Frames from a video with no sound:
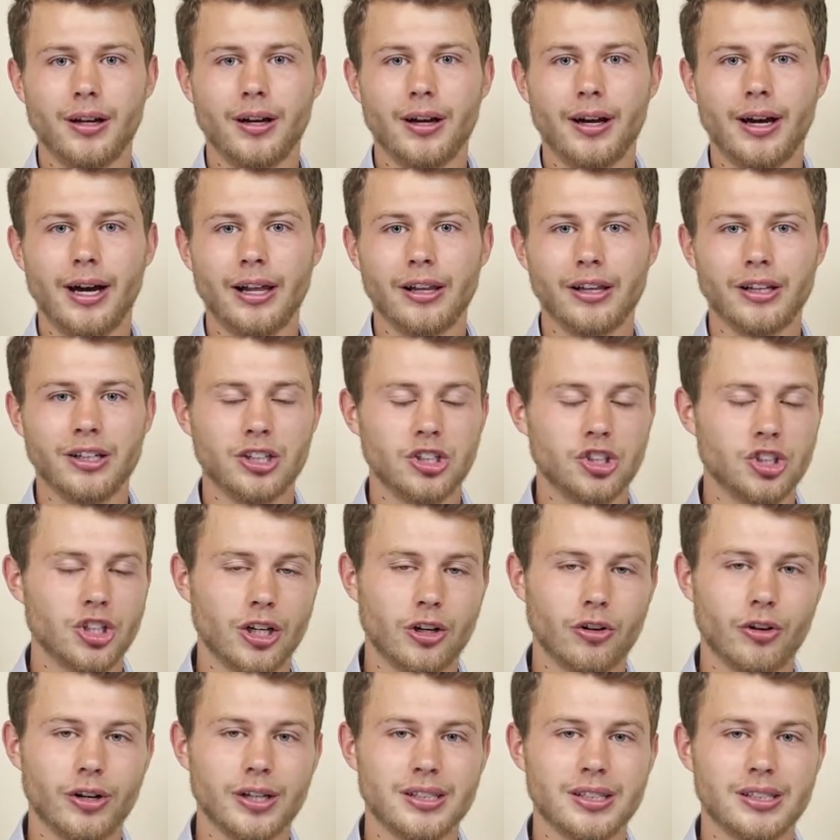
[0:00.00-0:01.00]
Ellen
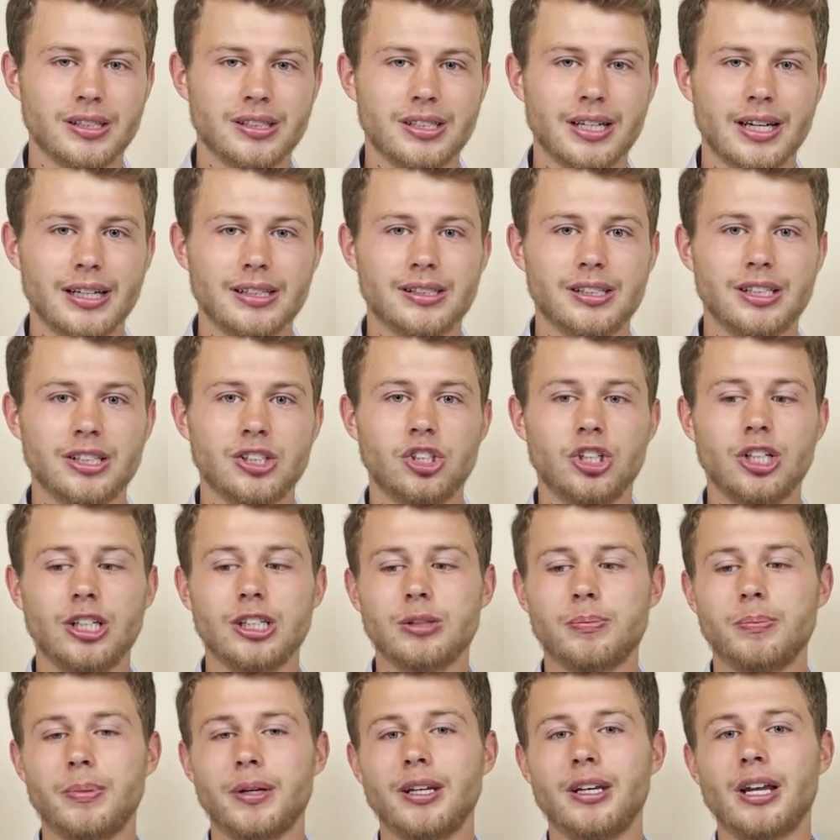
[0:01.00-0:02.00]
DeGeneres and says that she has
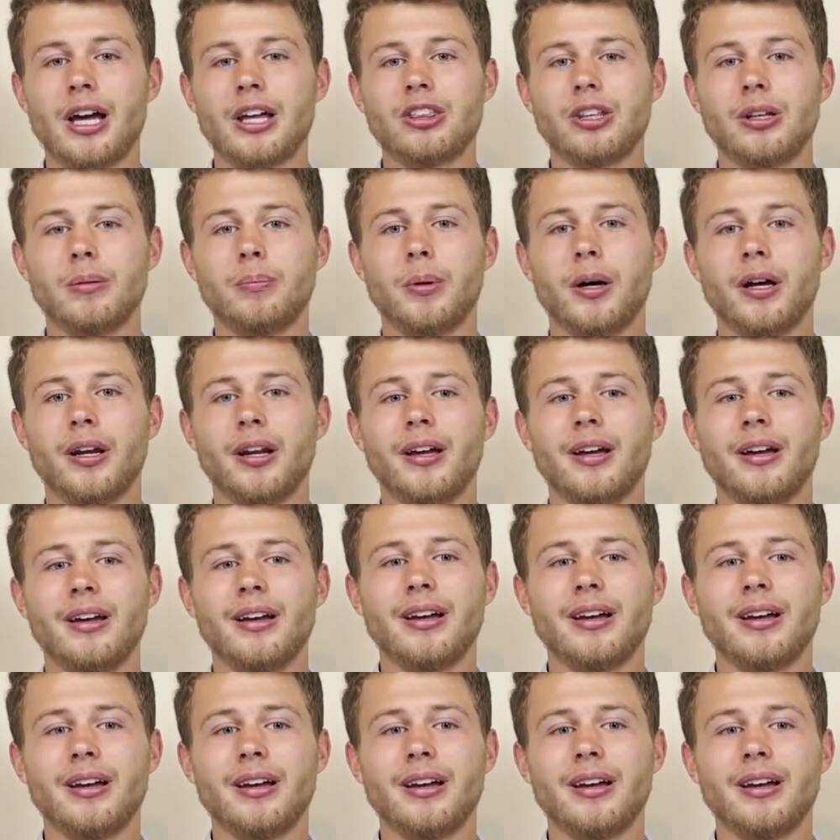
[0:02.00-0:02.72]
been nothing but